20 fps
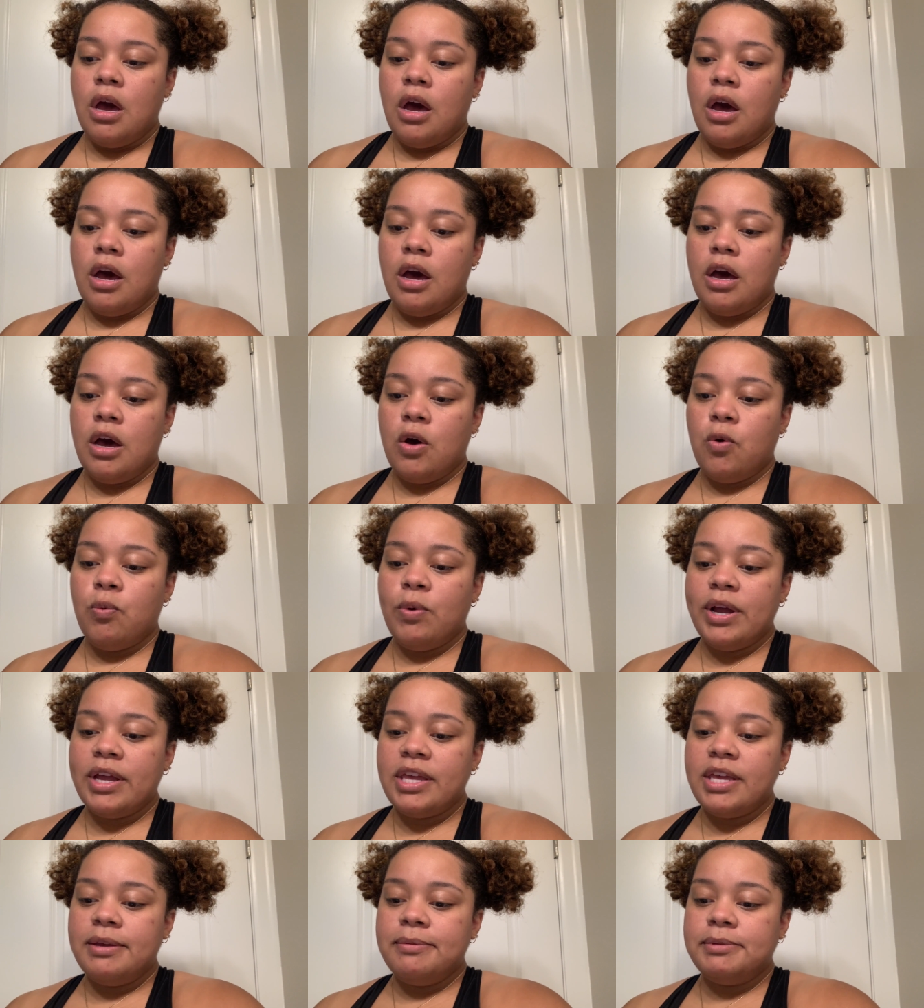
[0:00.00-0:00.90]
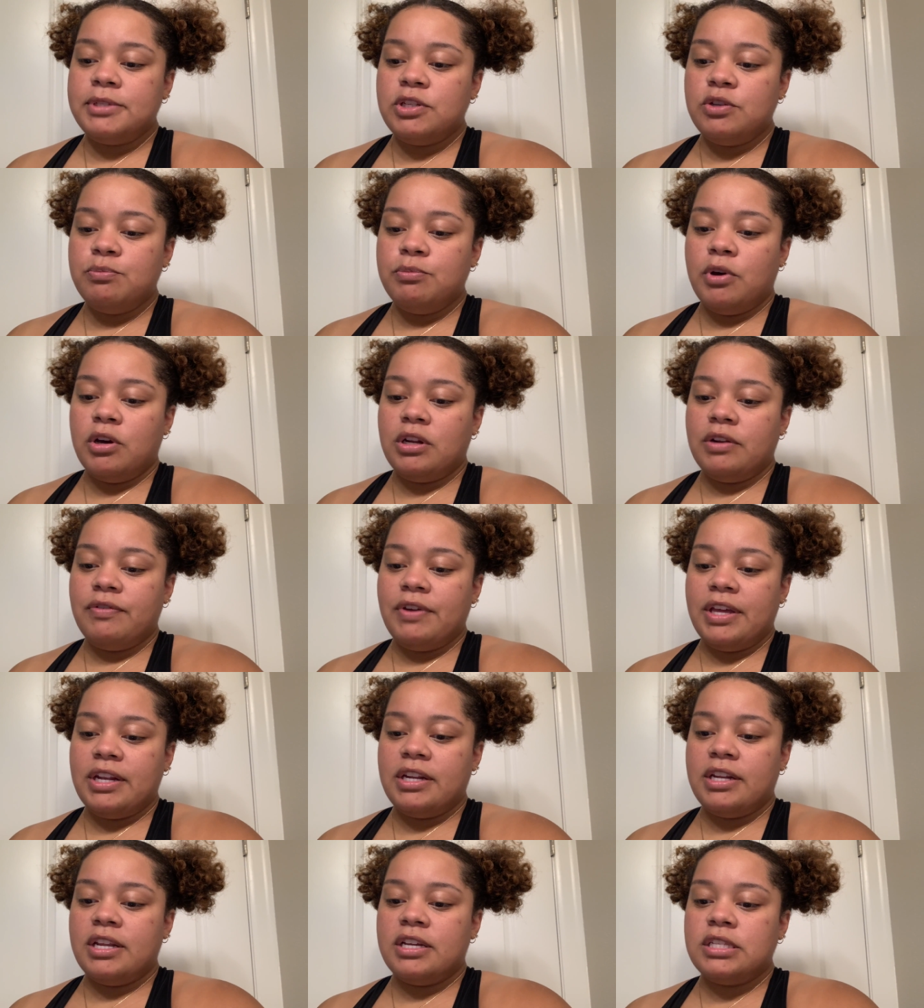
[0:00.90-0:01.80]
what keeps you
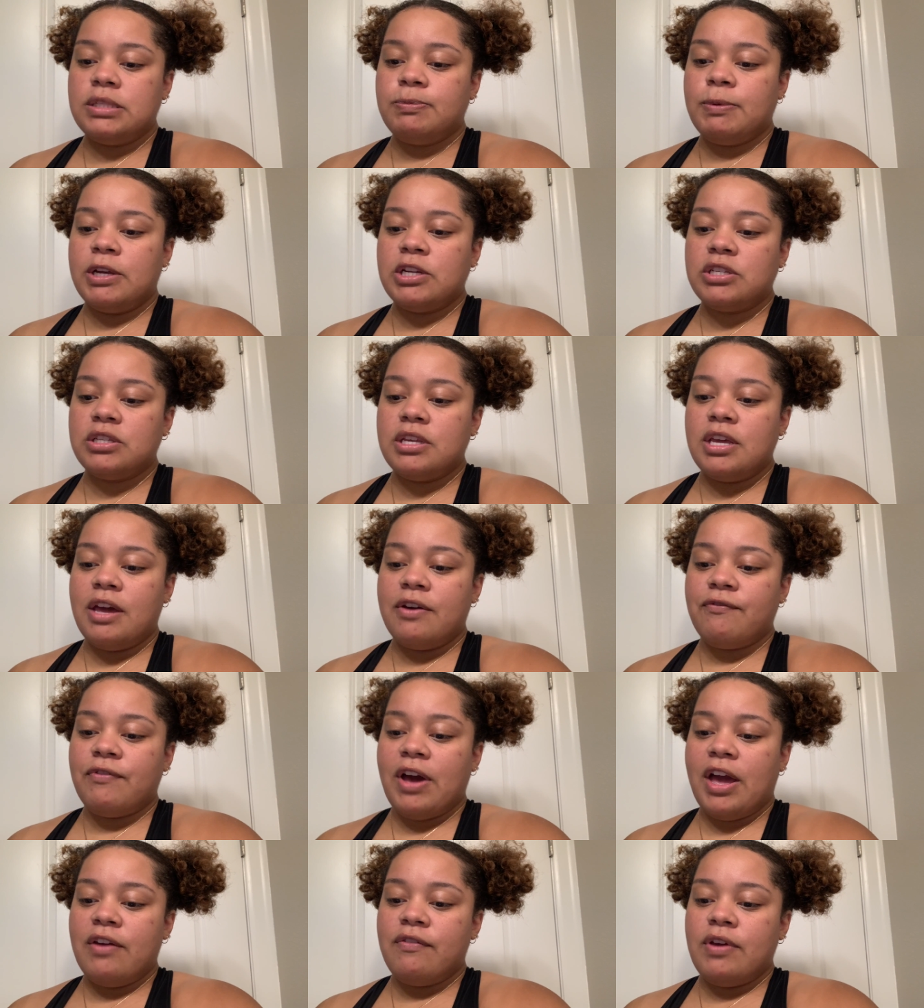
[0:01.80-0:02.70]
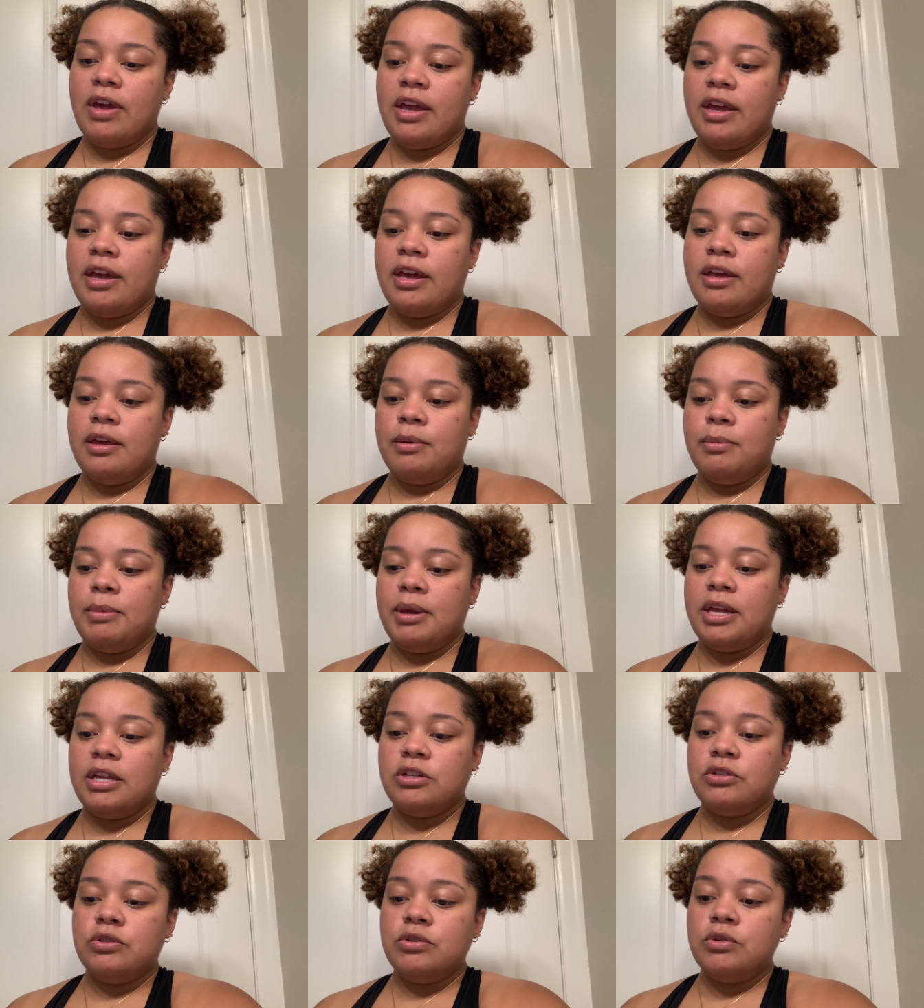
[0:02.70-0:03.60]
motivated, especially at 5 a.m.,
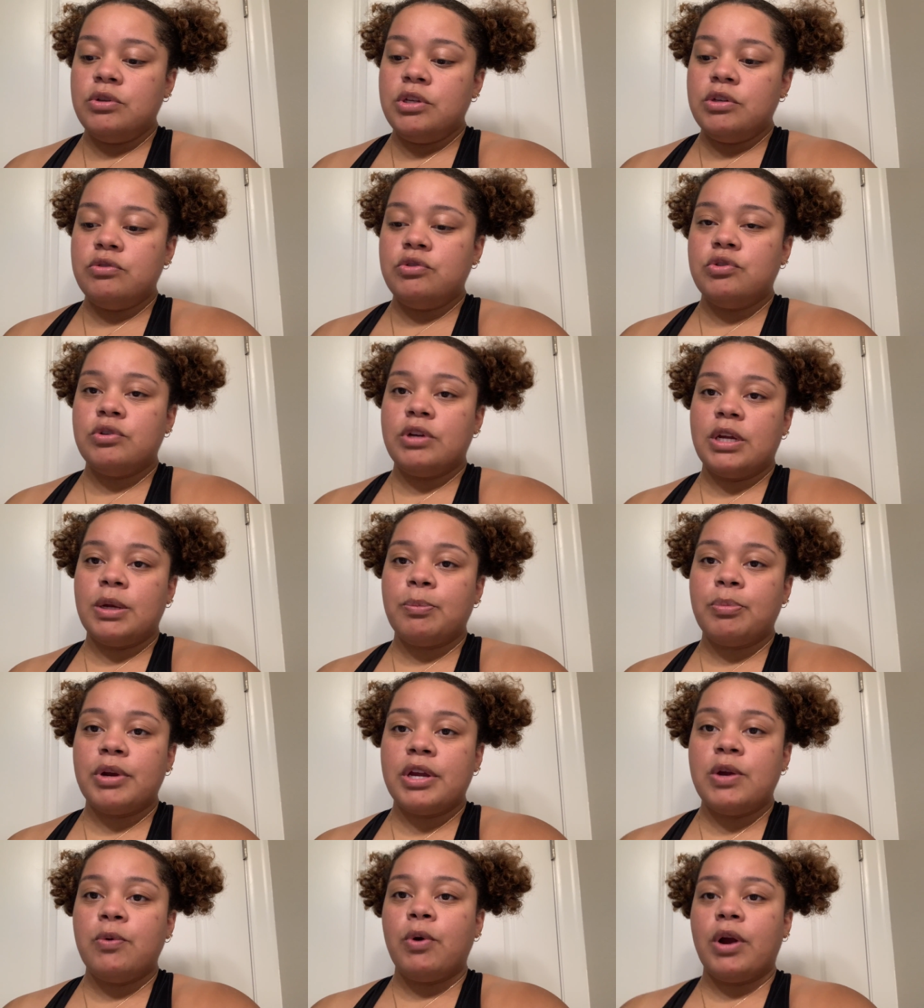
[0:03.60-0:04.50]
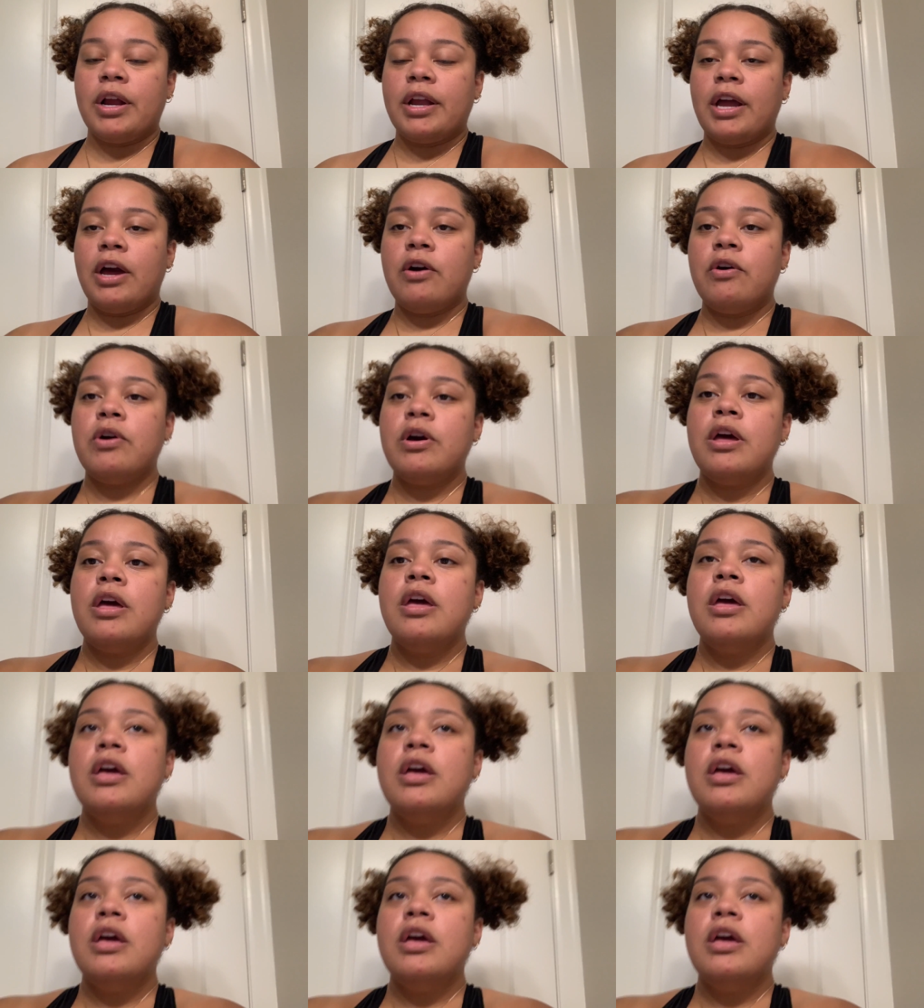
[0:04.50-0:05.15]
and do you drink pre-workout?